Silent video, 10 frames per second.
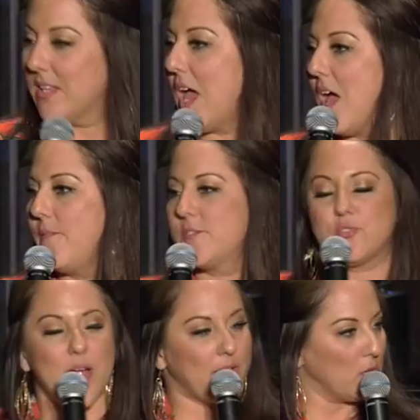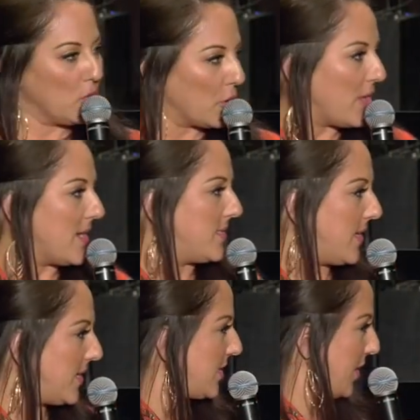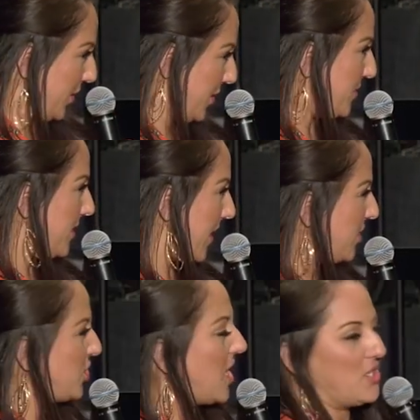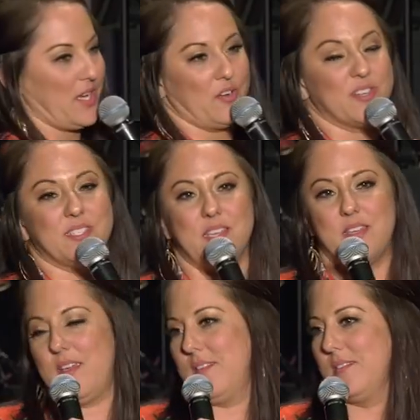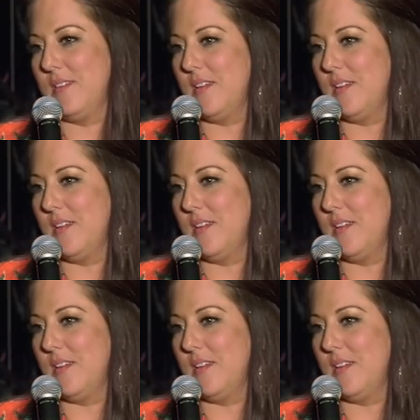He loves to try to lure us into accusing, judging, critiquing.